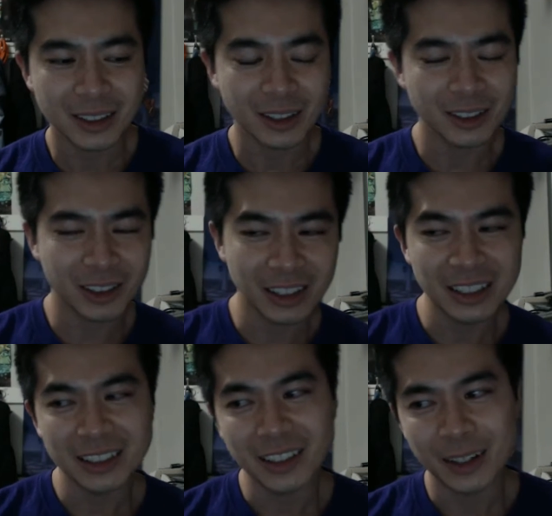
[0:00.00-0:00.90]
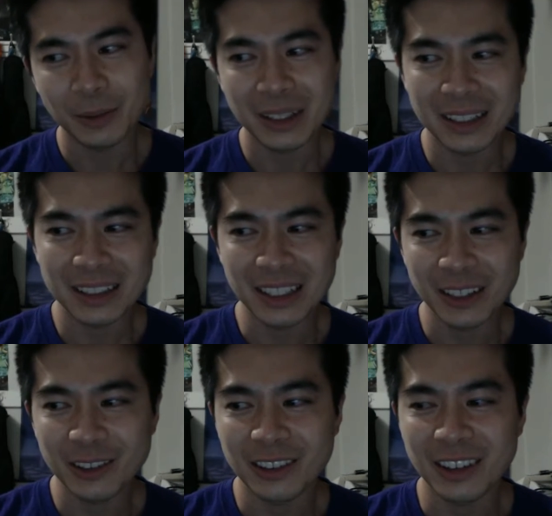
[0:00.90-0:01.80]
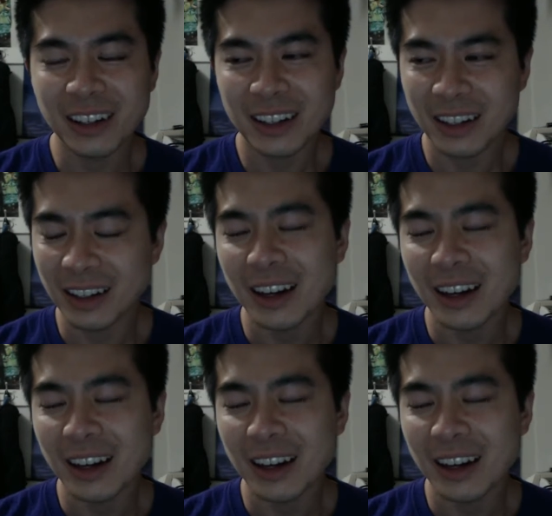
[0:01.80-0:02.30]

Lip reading: because I was trying to decide whether to see it or not,